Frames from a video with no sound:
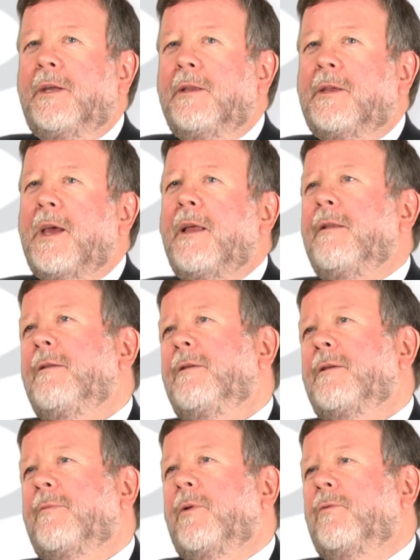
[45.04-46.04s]

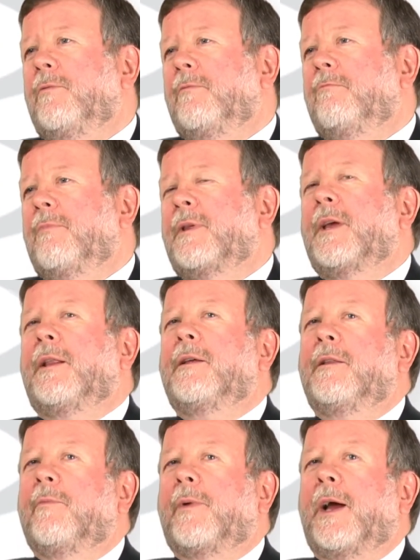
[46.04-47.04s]
concerns about
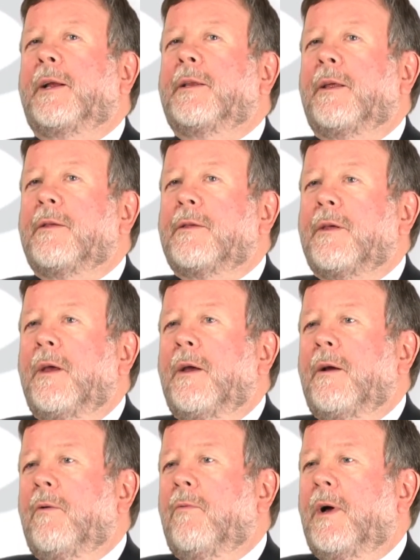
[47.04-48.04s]
selling the practice
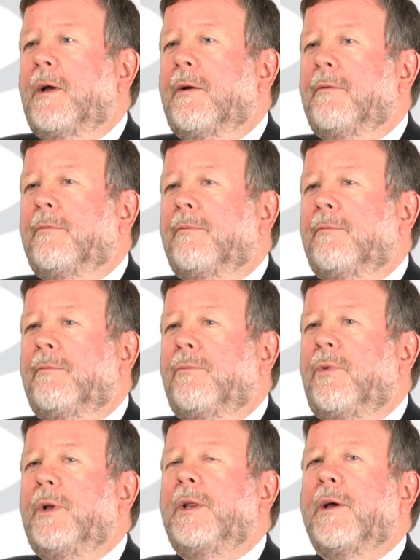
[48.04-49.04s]
were
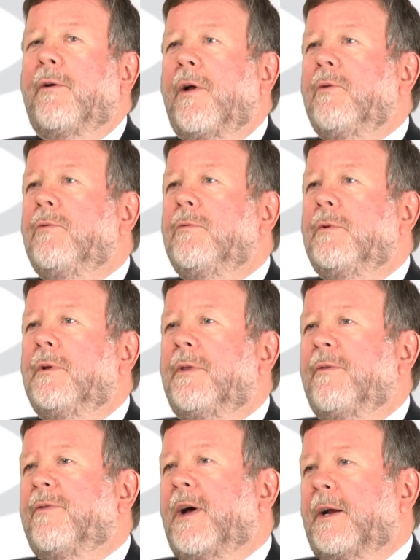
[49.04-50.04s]
really around
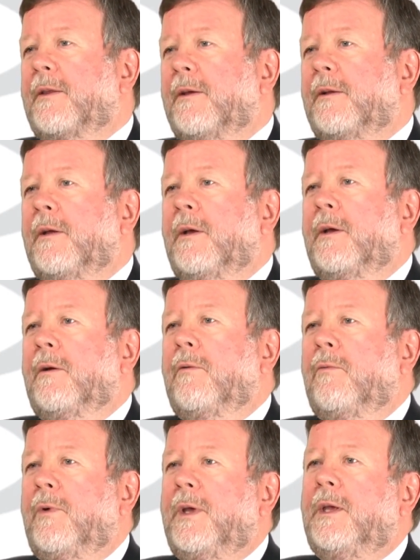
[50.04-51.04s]
the fact that
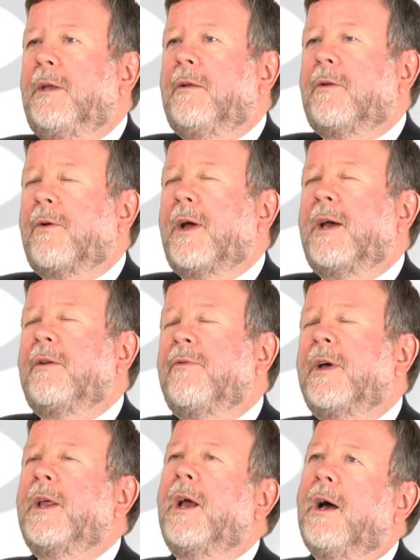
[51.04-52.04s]
we tried
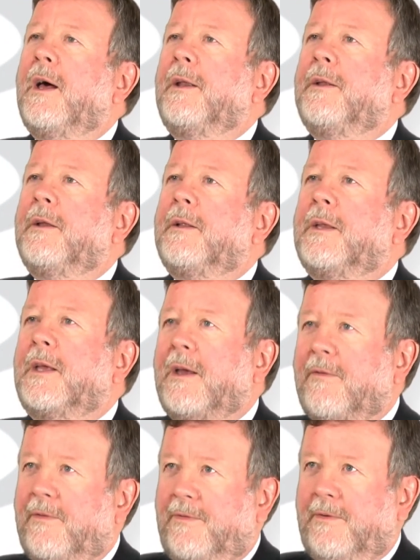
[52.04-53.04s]
very hard to
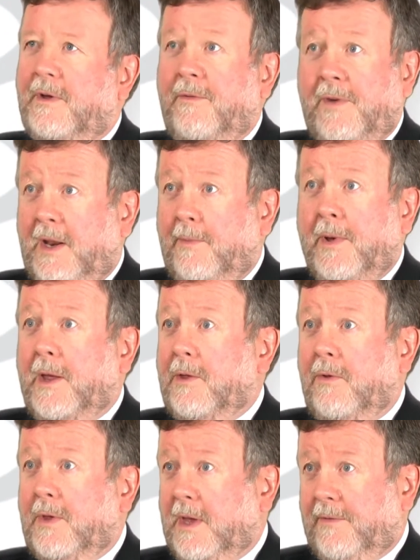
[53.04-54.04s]
give a very
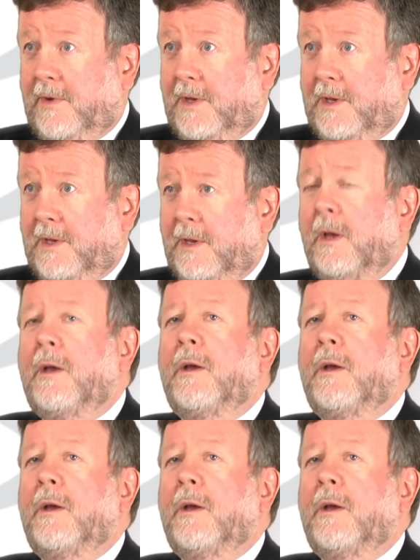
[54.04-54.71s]
personal service.